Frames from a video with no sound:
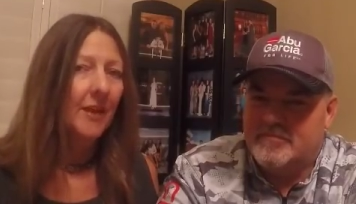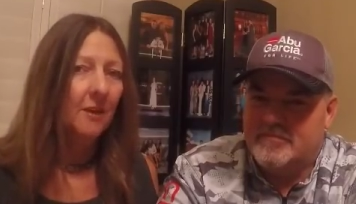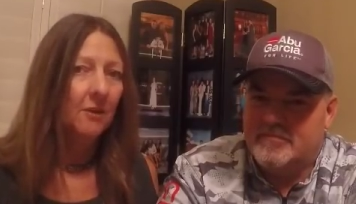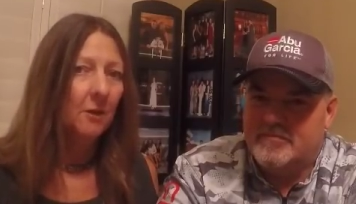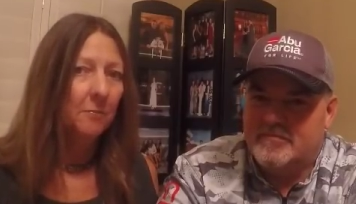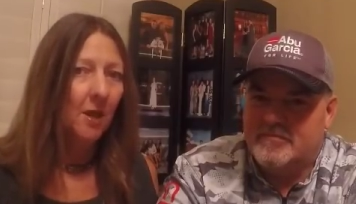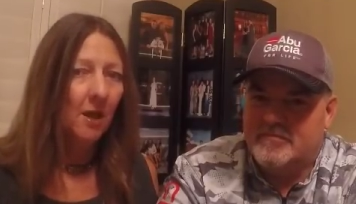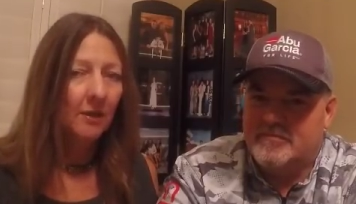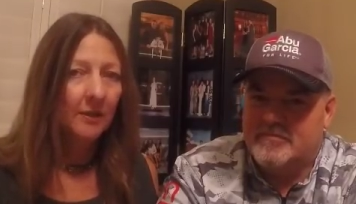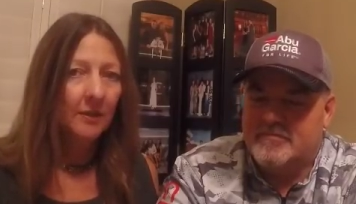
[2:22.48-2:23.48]
Speaker 1: and on our
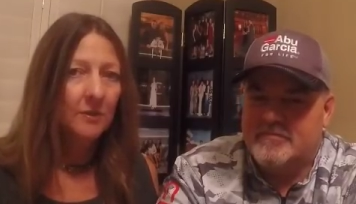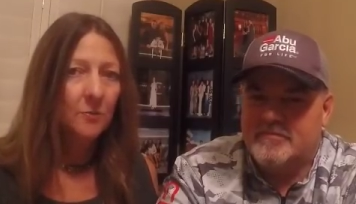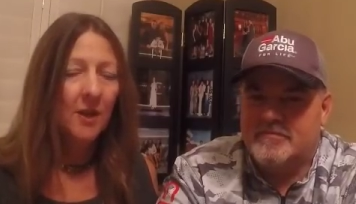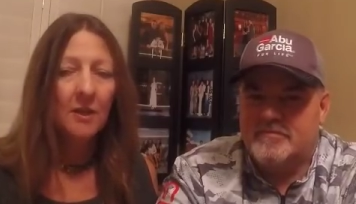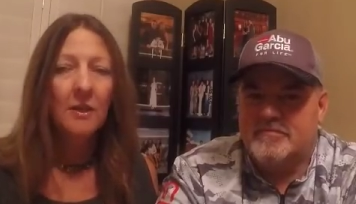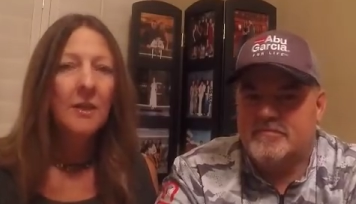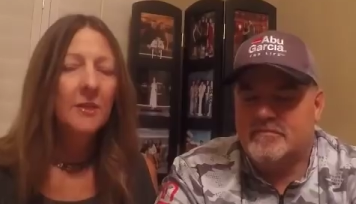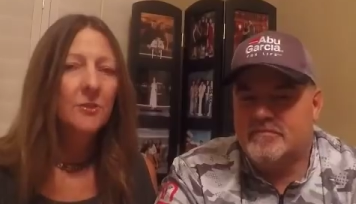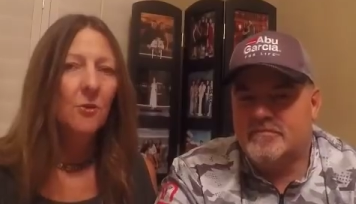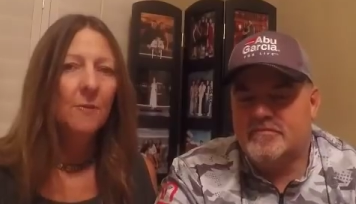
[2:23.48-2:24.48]
blog as well.
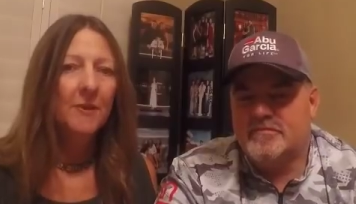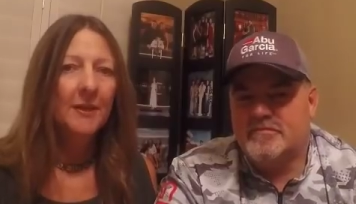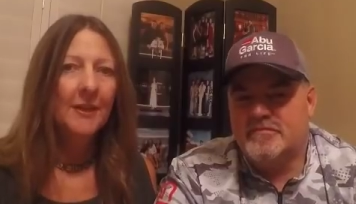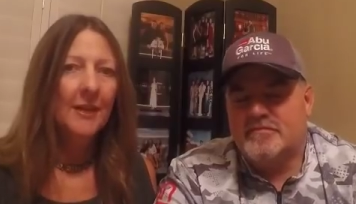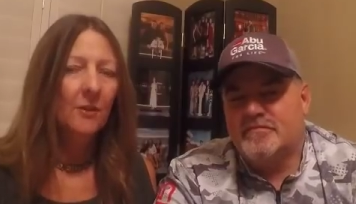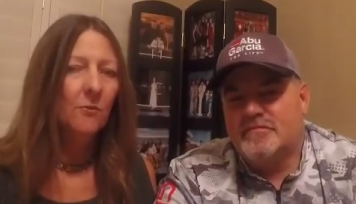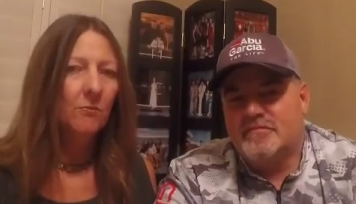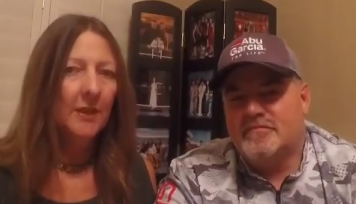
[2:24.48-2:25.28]
So I'm going to kind of